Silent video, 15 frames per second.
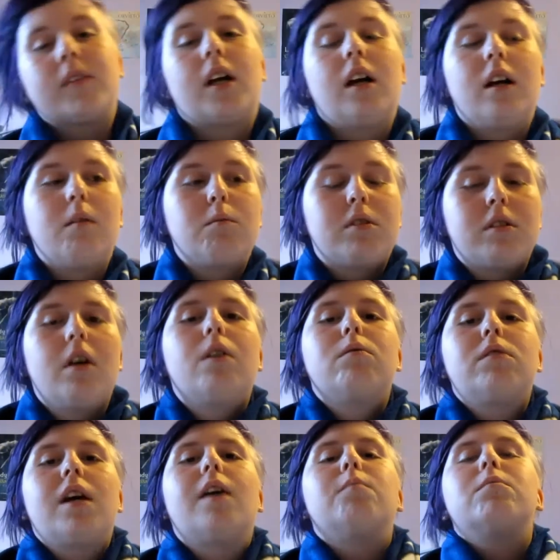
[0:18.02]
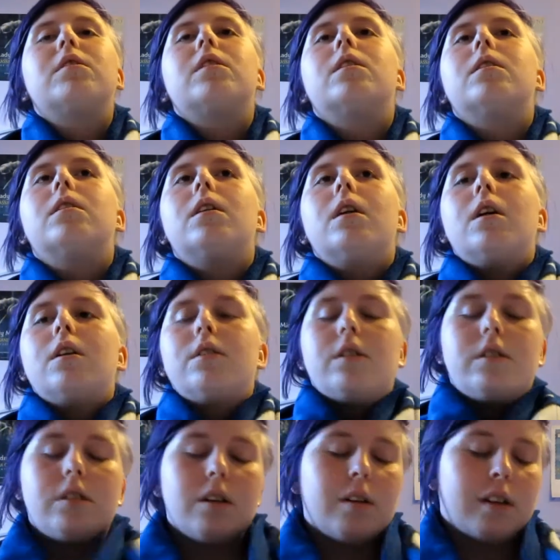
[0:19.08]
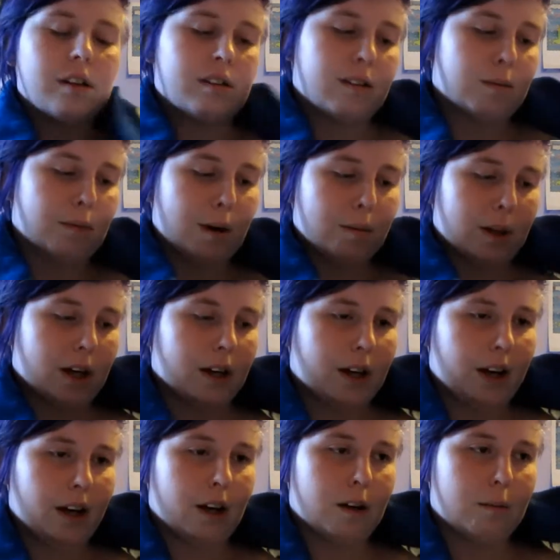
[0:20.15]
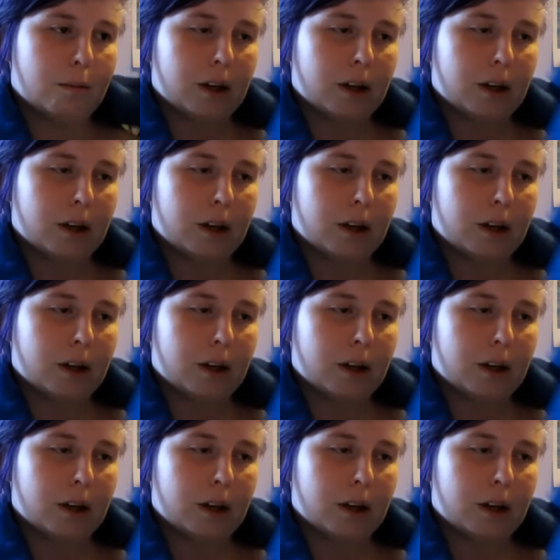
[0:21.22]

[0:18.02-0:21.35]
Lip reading: I'm so tempted to do this in my blanket